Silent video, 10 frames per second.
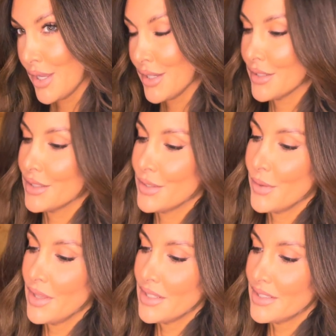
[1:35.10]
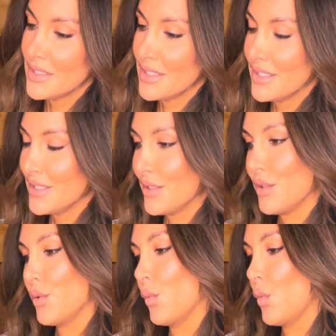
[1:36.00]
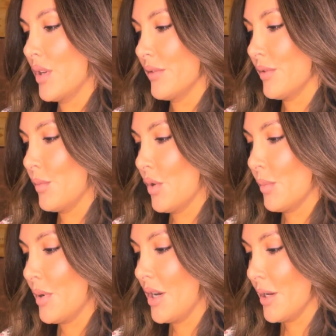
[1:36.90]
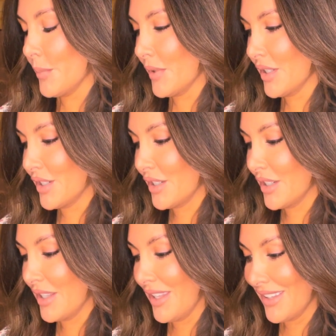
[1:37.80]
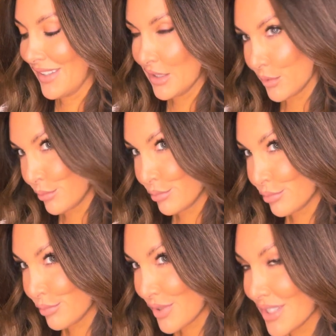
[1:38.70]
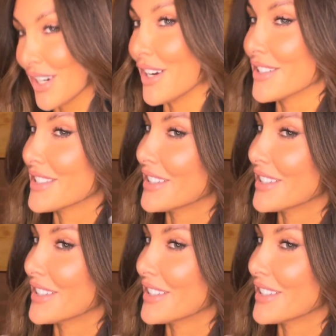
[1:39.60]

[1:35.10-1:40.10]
So this is one of the more popular cigars that